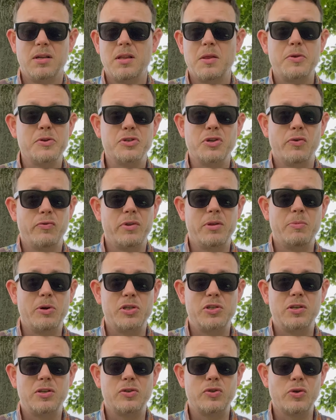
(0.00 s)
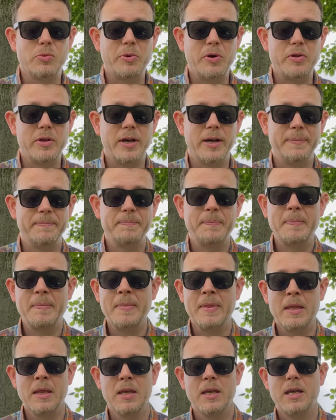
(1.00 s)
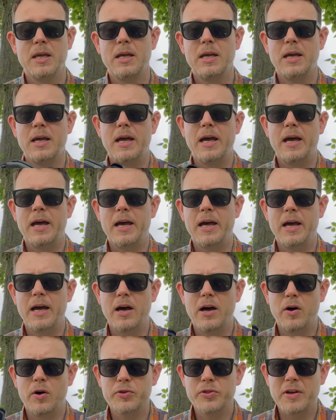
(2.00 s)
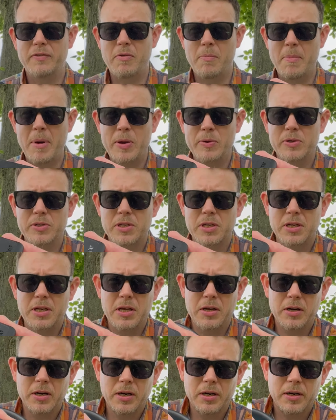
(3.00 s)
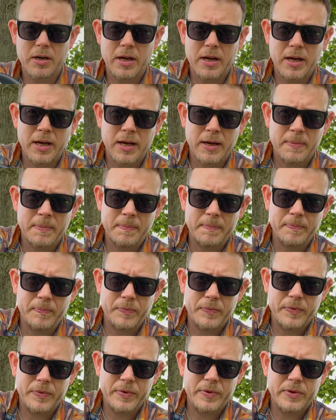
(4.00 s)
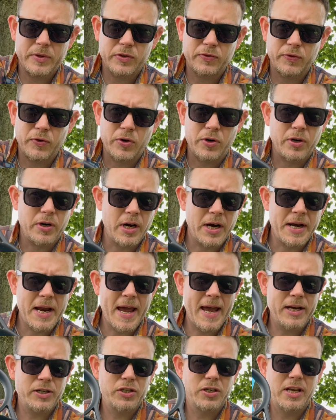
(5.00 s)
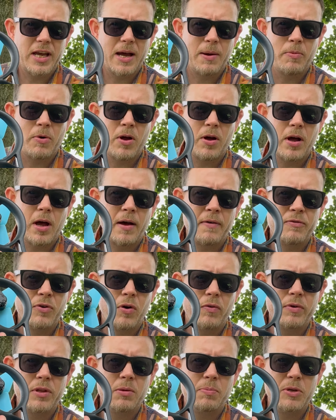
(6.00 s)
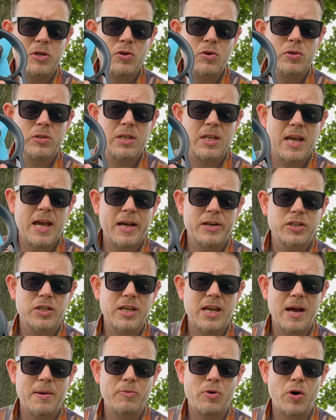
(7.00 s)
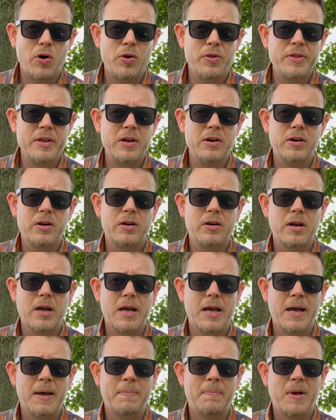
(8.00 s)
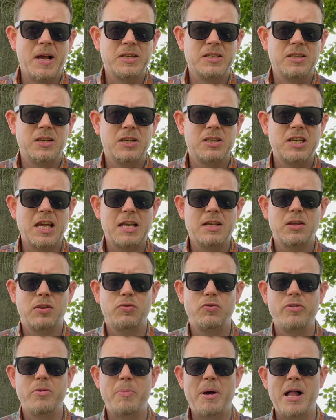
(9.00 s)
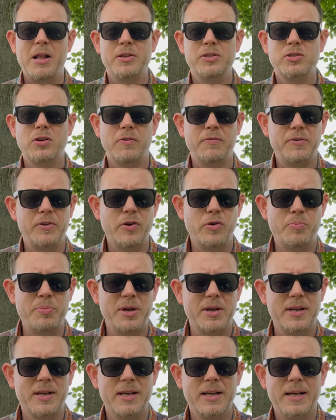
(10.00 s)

there's not really much you can do about that. I also have a mount here. It's for an action camera. I've not really been using the action camera on there, as it does tend to throw the balance off a little bit.